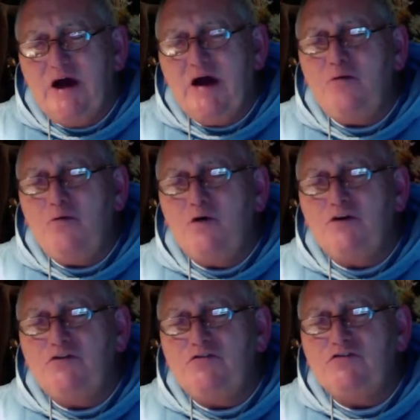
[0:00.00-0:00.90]
I
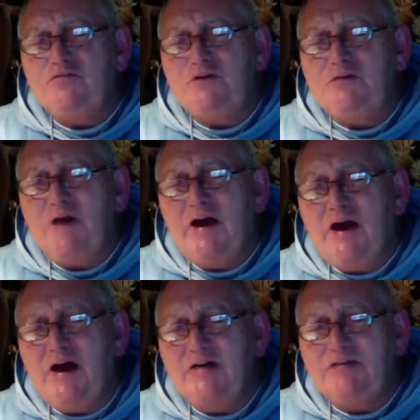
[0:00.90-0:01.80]
want you to be my
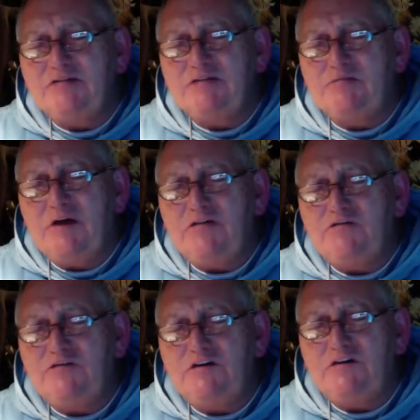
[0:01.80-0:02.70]
hands and my
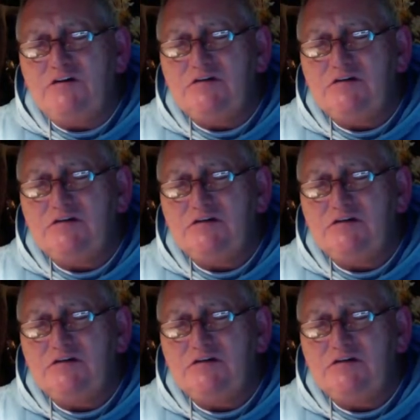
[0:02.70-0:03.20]
feet.